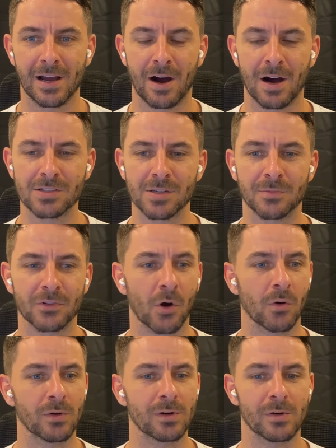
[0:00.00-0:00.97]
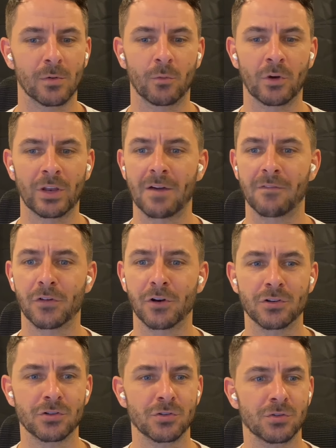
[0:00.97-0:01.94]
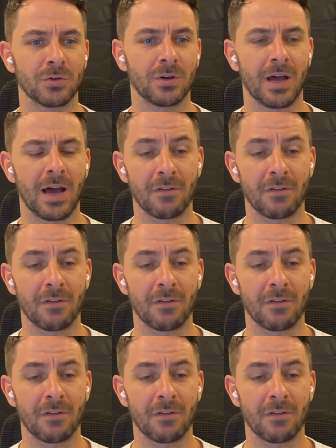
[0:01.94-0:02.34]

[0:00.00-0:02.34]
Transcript: Awesome. So without further